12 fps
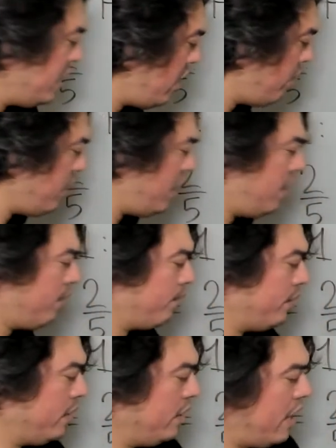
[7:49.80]
to be
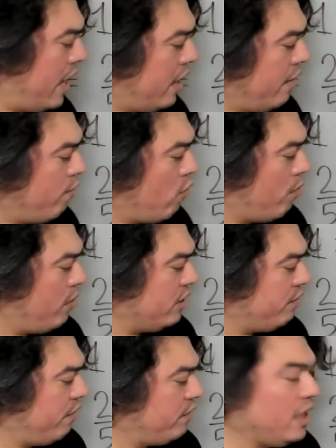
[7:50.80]
negative 4 plus
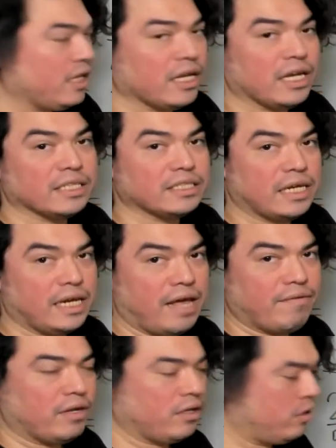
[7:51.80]
15 is
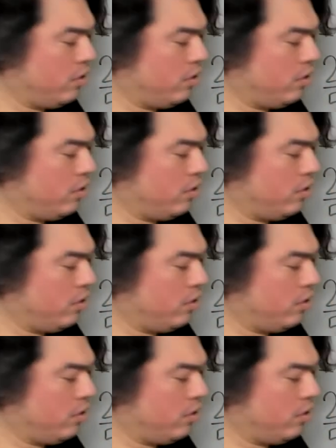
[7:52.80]
11